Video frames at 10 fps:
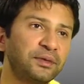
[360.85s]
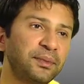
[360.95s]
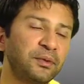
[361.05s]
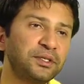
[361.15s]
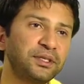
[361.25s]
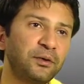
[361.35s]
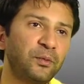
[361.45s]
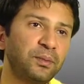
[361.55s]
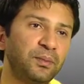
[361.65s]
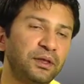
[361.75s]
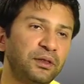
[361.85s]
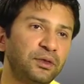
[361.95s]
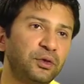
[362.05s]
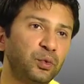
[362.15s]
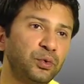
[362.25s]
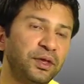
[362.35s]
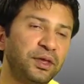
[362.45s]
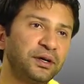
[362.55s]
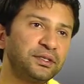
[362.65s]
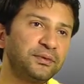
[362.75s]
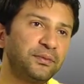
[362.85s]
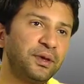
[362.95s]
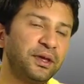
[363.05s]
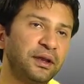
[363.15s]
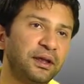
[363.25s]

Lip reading: something which stuck with me through the years of being in